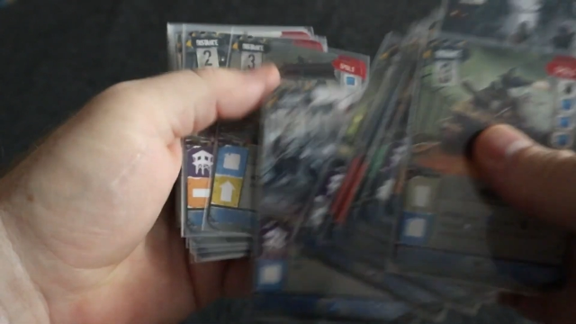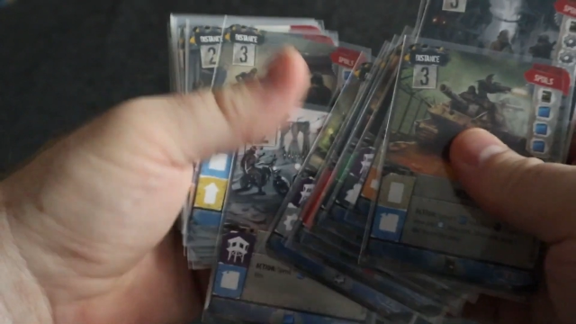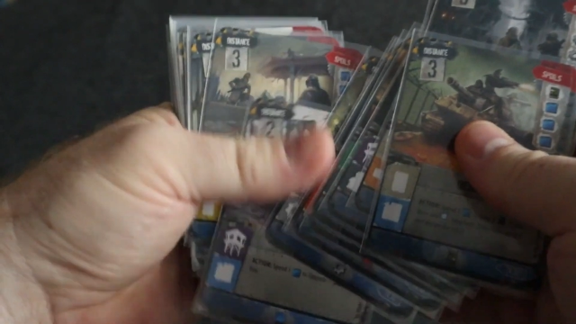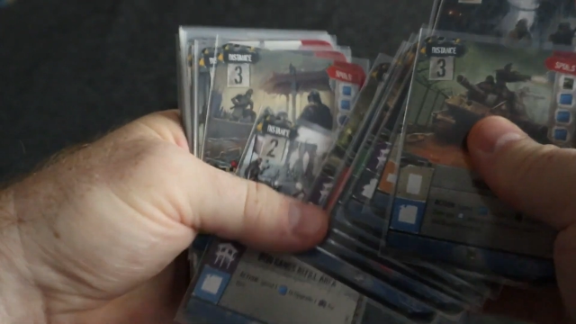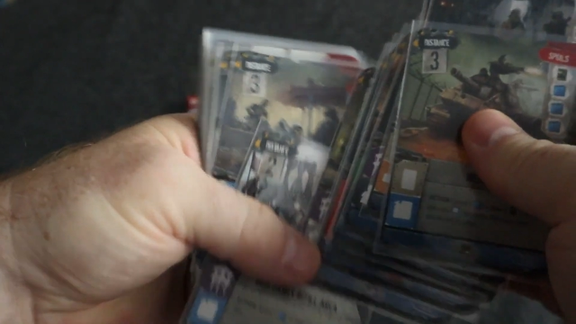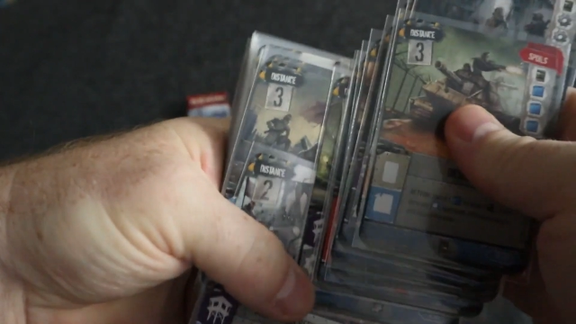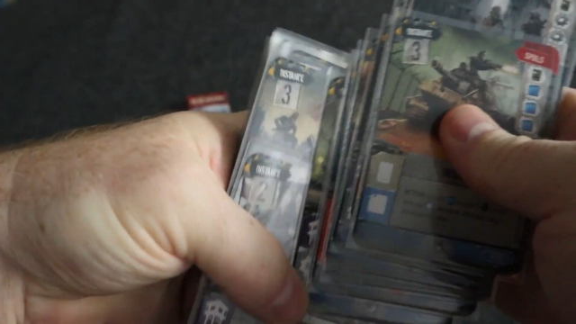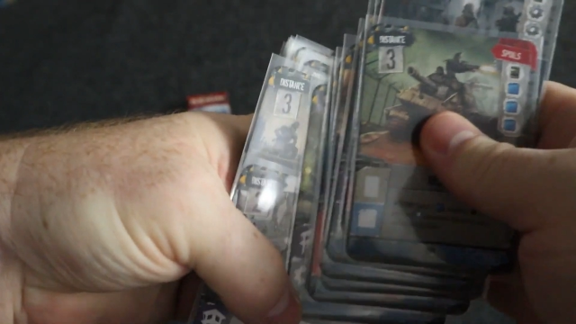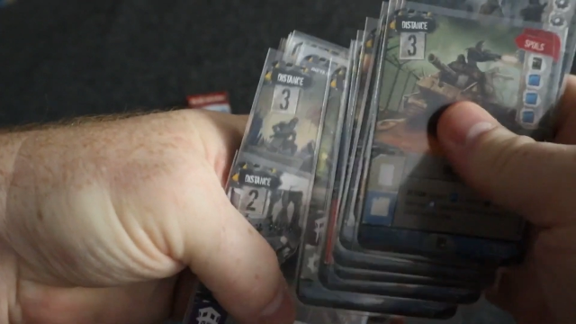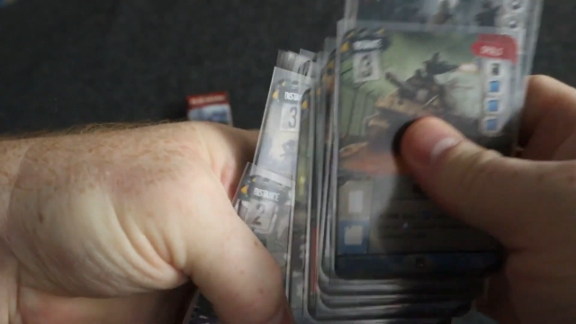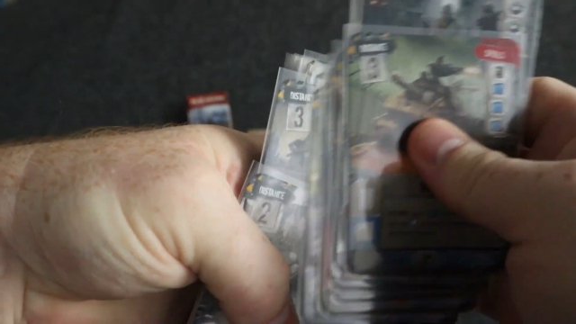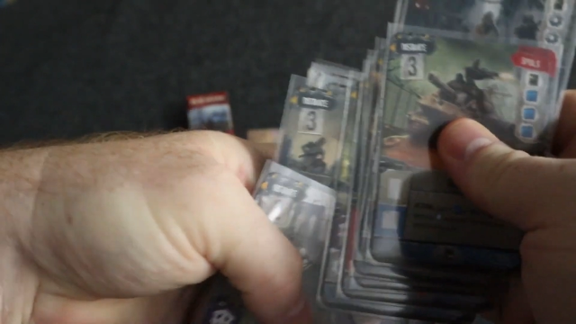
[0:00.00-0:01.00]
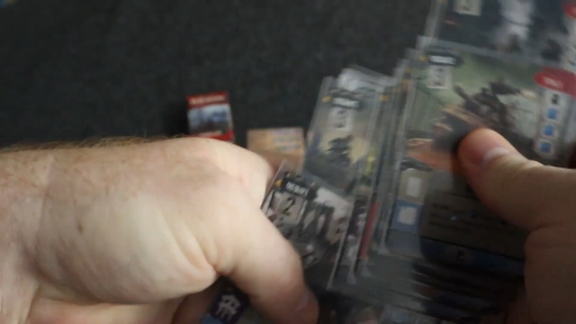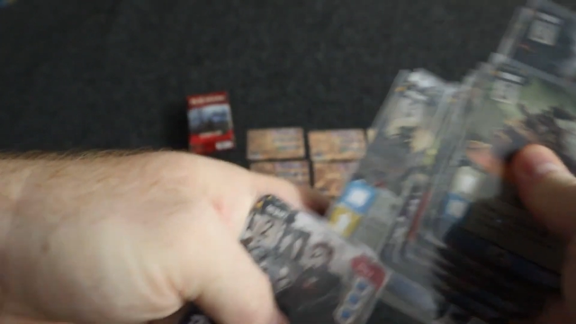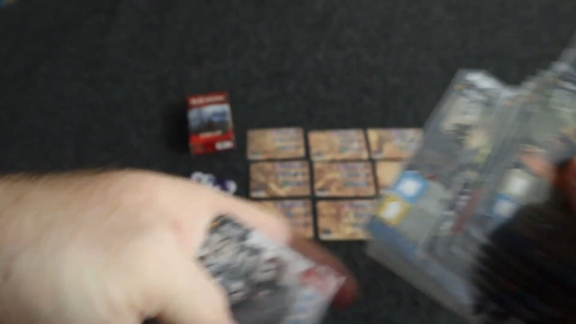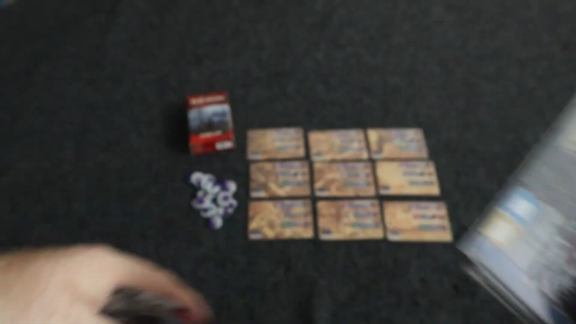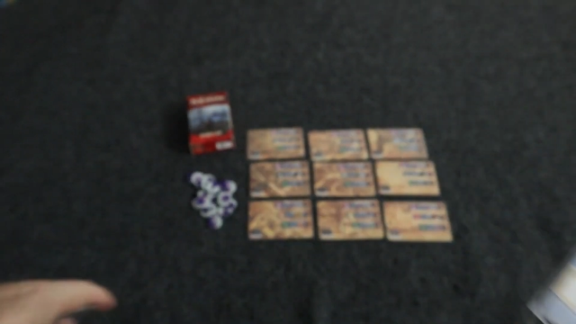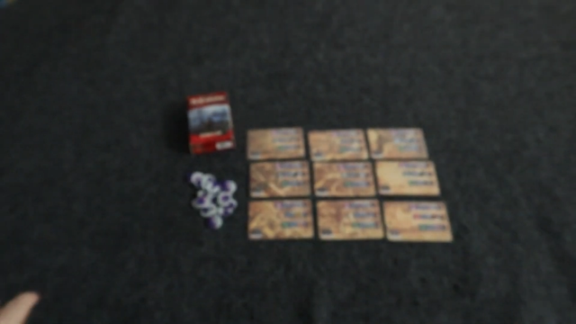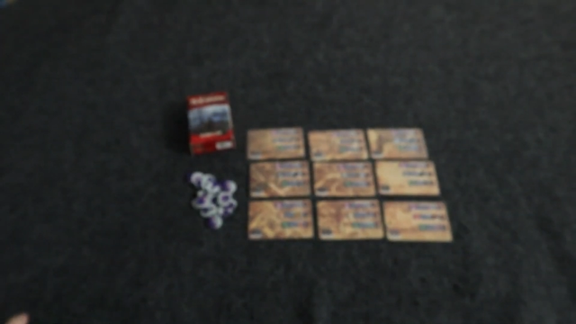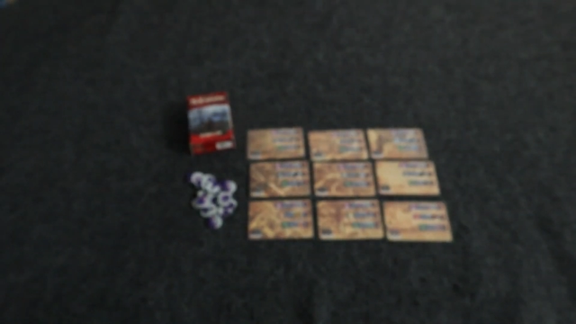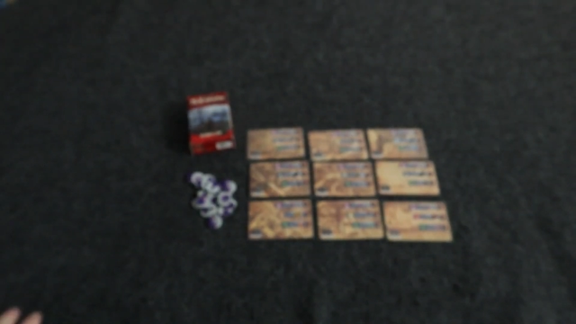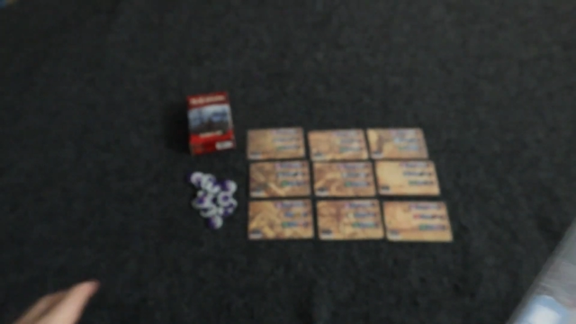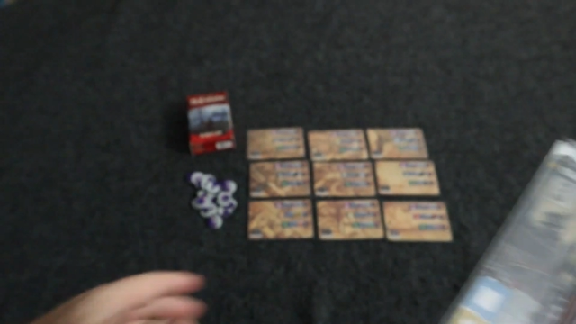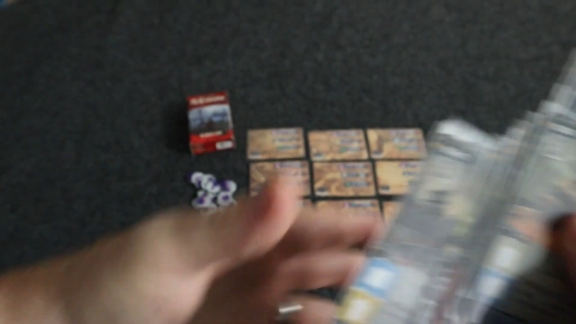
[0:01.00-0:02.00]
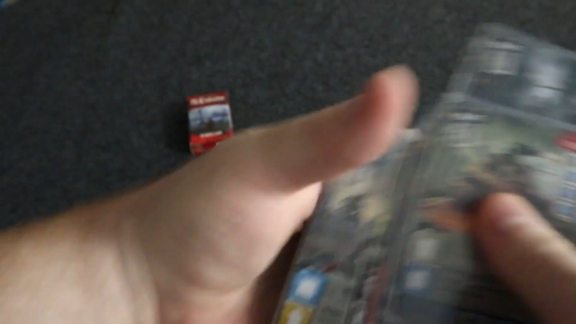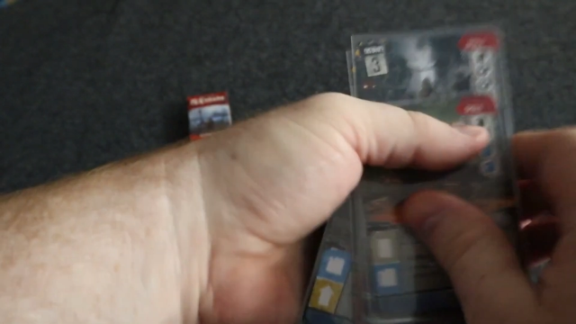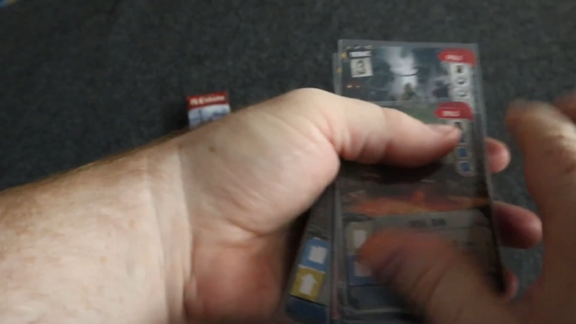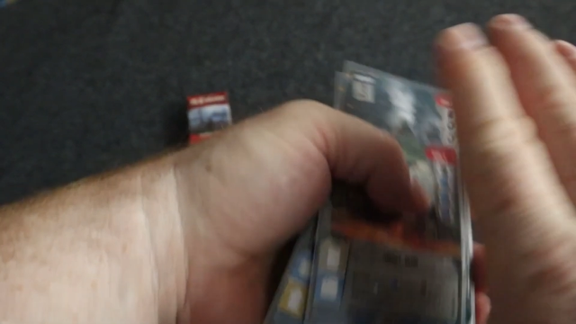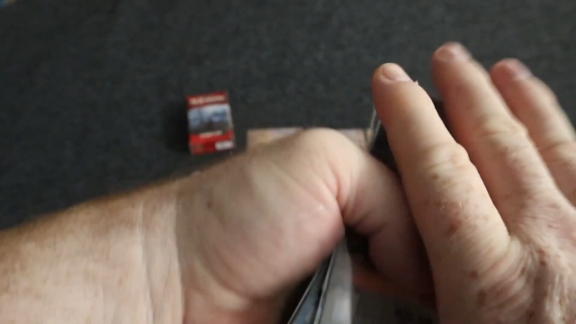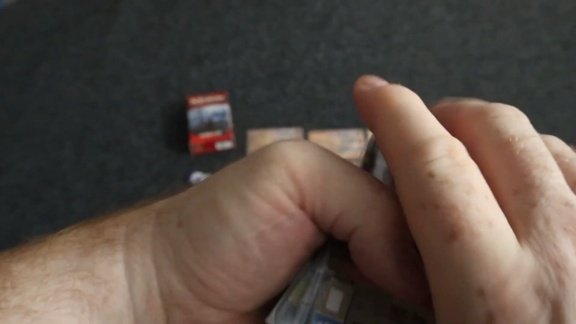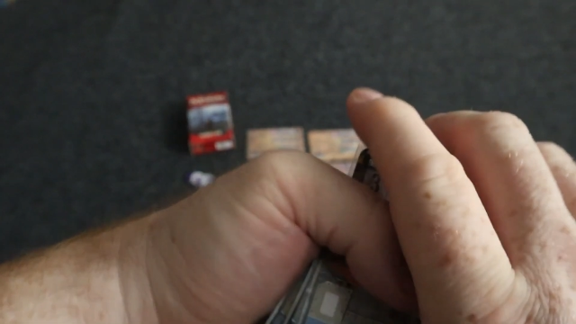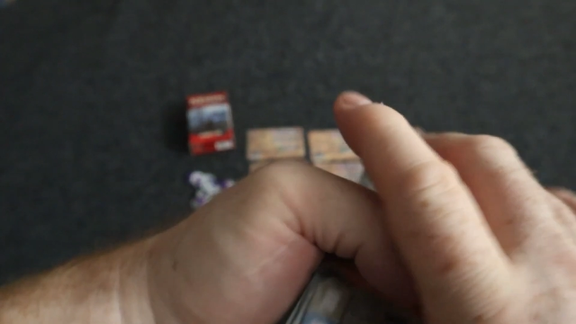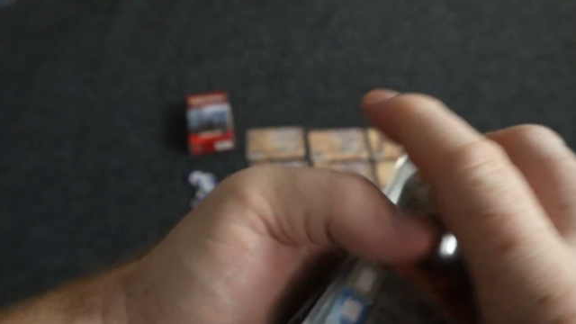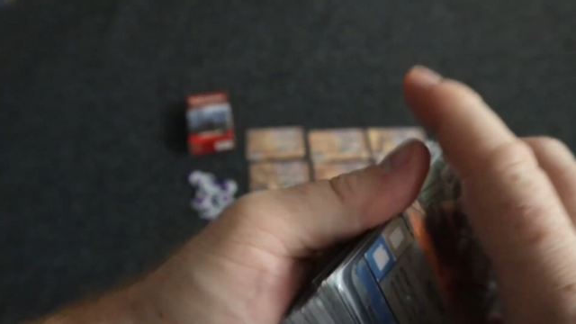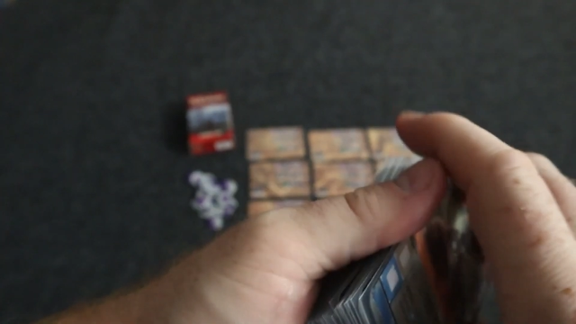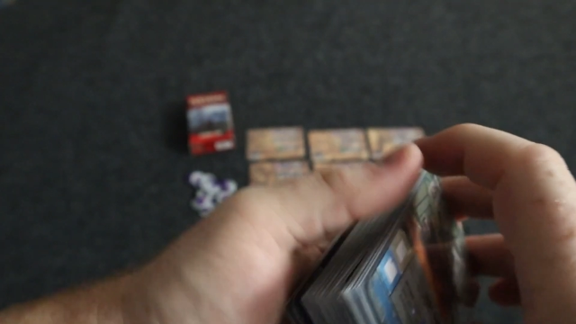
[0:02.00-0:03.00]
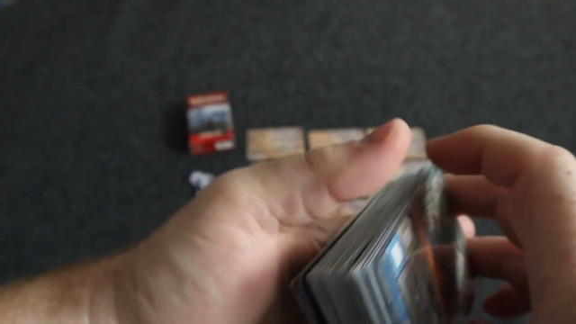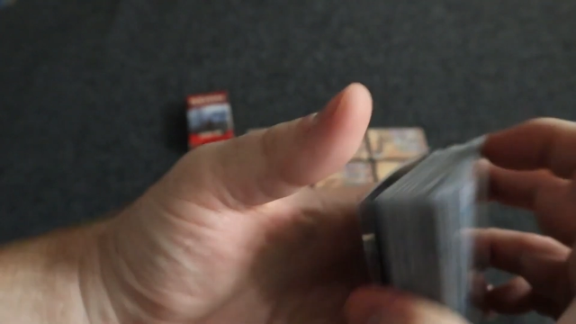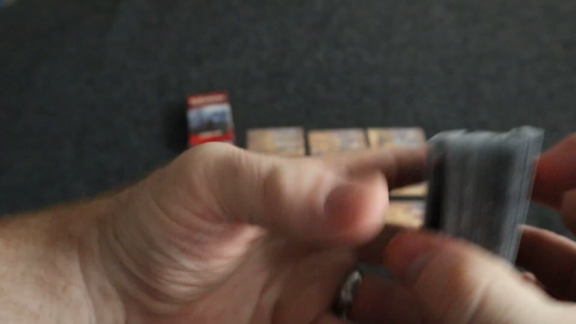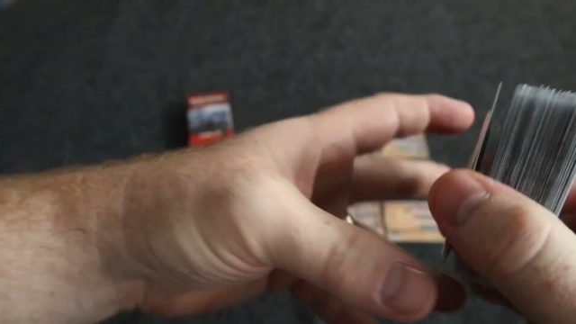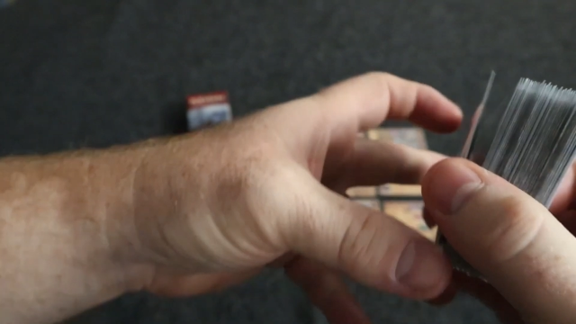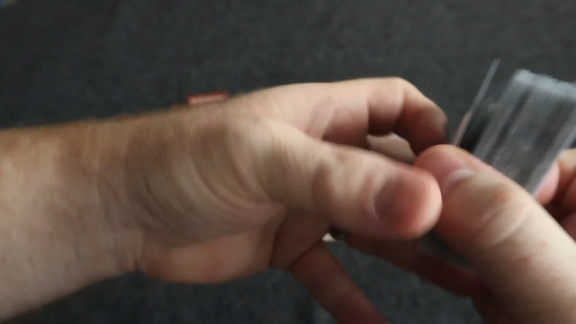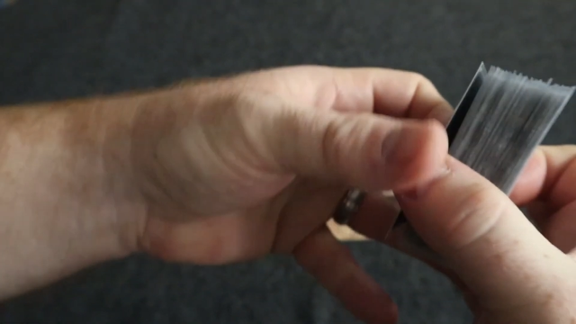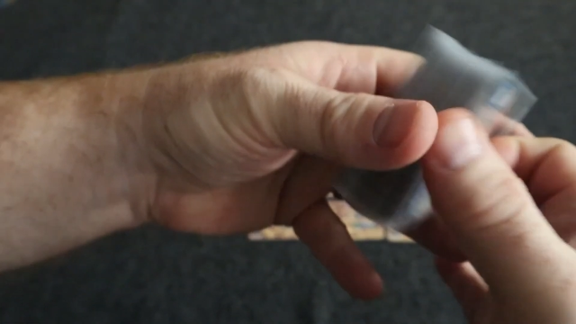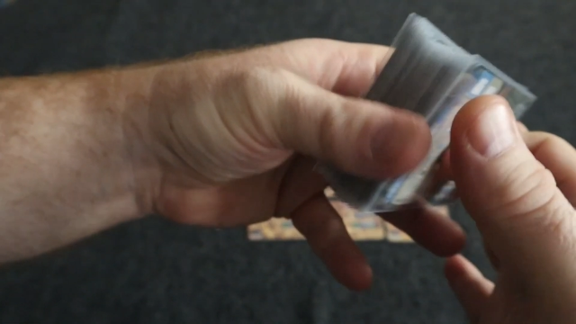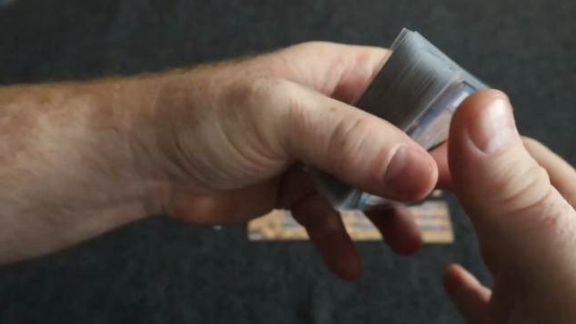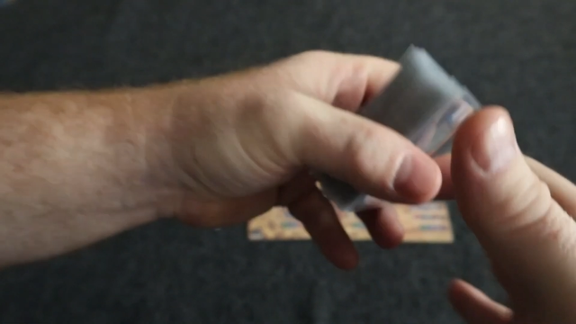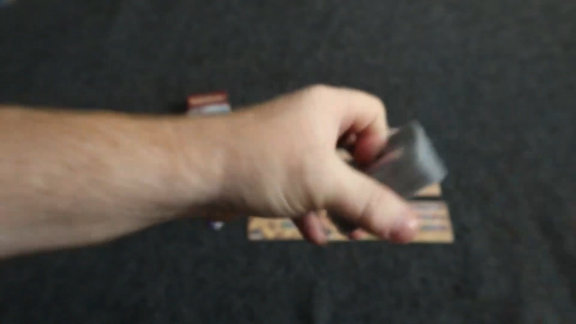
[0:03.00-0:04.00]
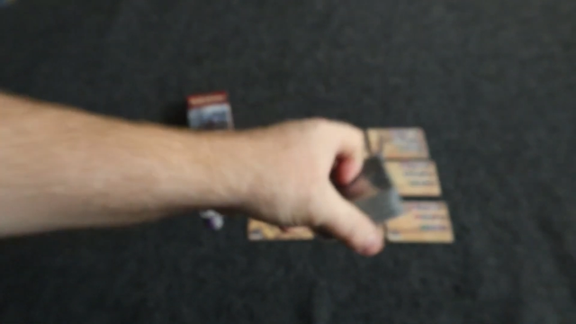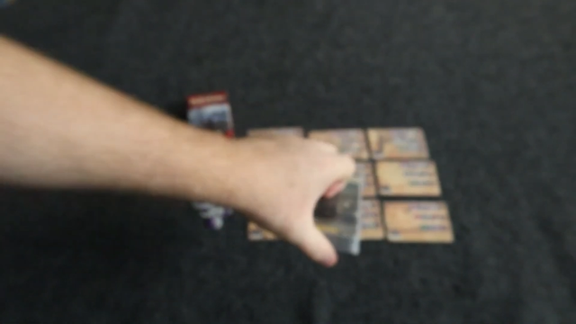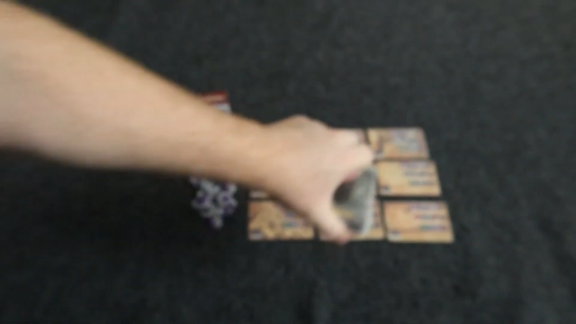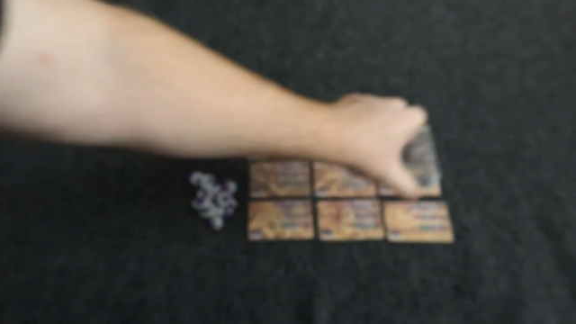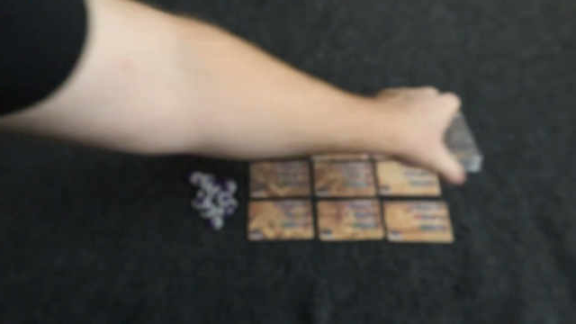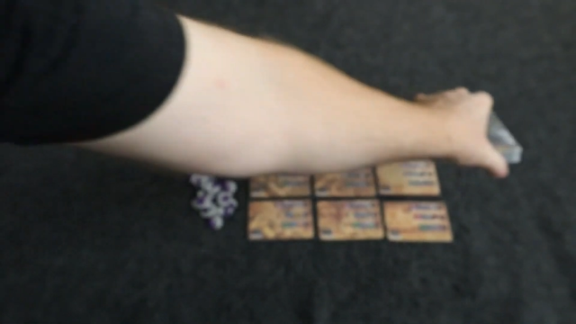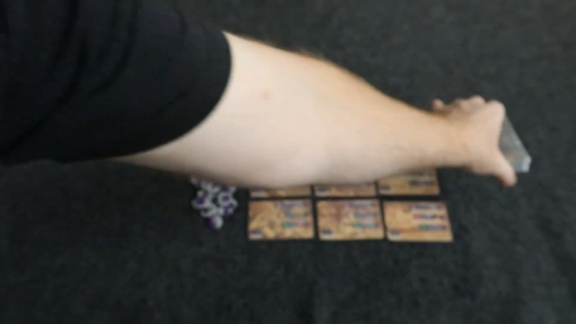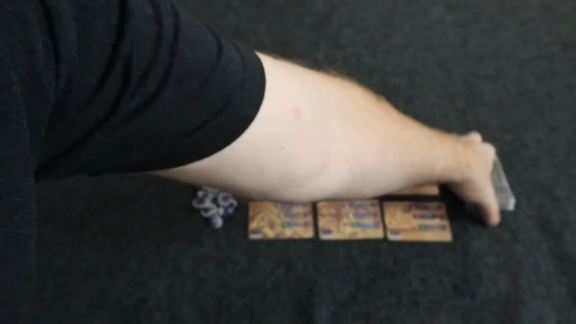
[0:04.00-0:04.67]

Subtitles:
No face is visible, so there are no lips to read.